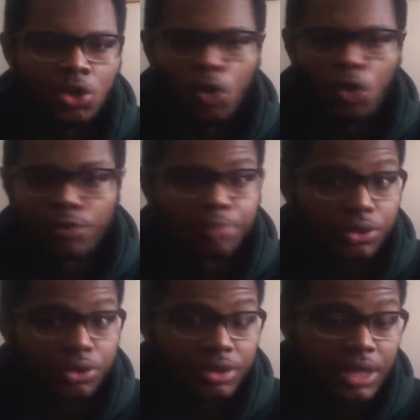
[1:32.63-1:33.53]

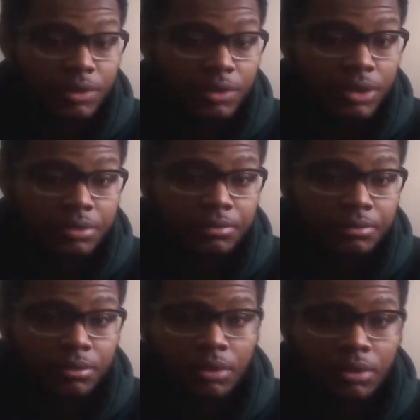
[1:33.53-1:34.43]
overburden anyone
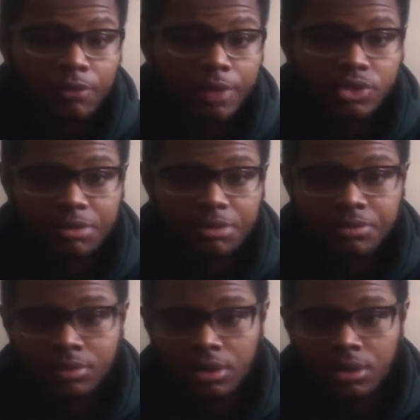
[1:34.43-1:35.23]
with my trouble,